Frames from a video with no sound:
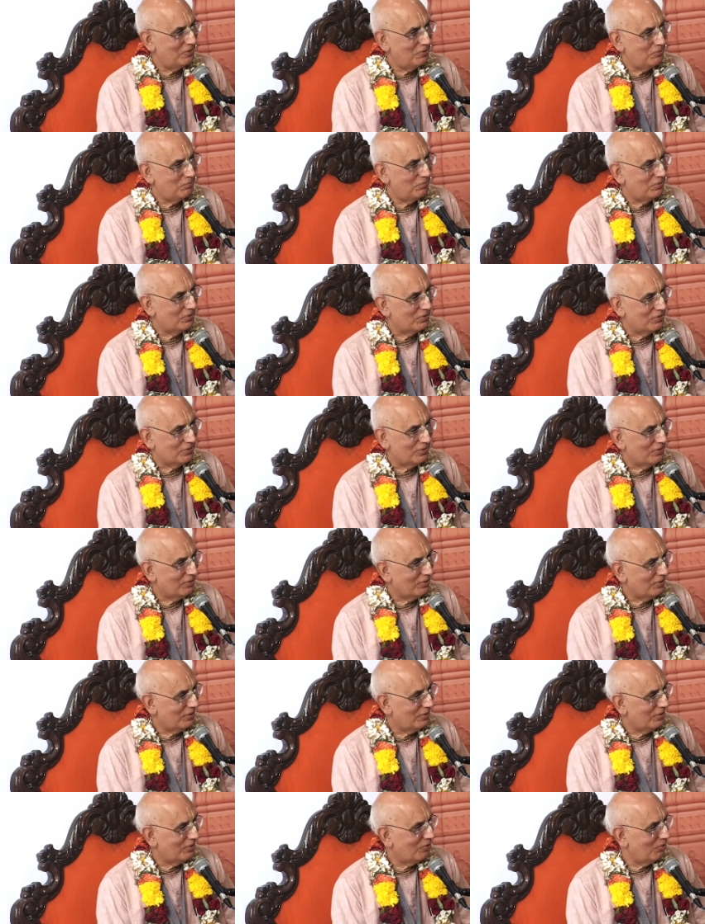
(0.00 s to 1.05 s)
But
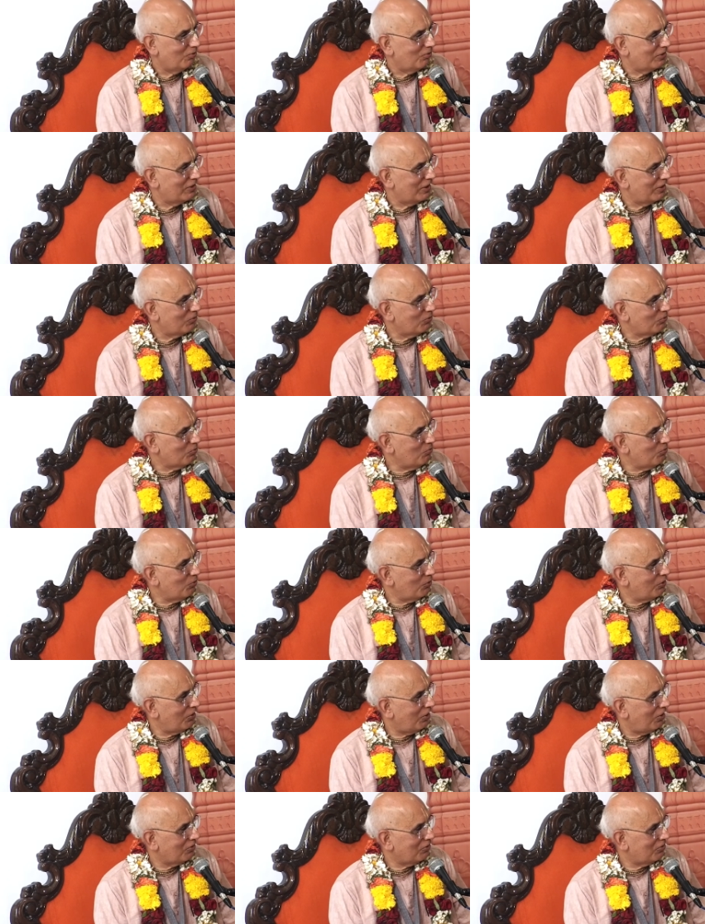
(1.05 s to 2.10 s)
Govardhan would not